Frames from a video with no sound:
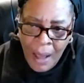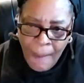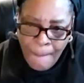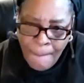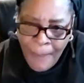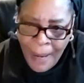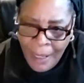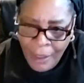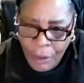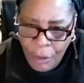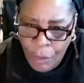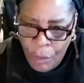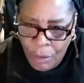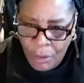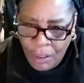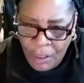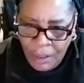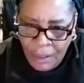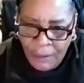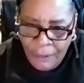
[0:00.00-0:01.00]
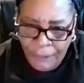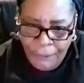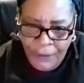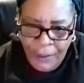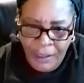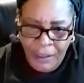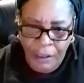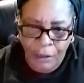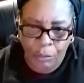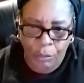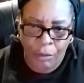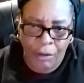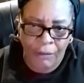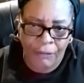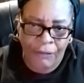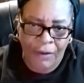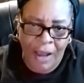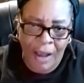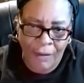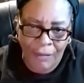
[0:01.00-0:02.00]
minority defendants were
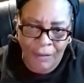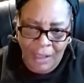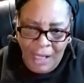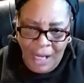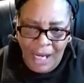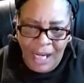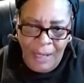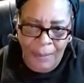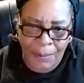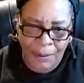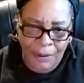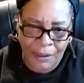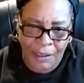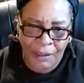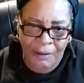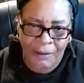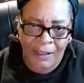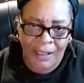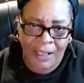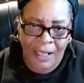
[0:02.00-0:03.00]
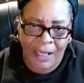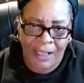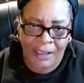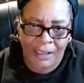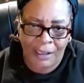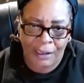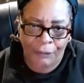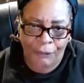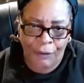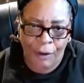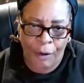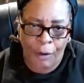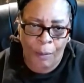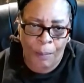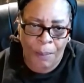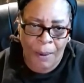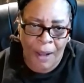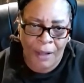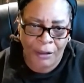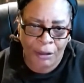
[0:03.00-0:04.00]
involved in eighty percent of the cases federal
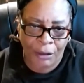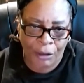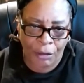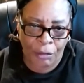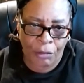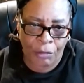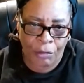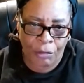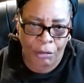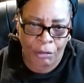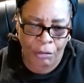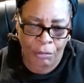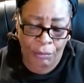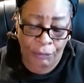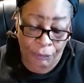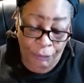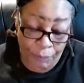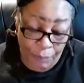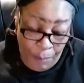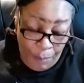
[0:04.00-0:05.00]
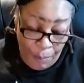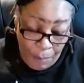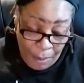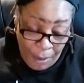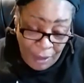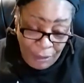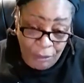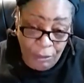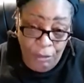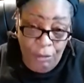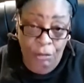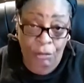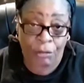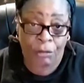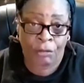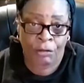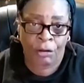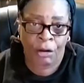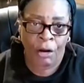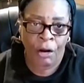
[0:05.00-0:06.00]
prosecutor,
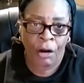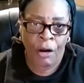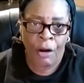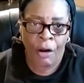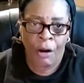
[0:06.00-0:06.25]
prosecutors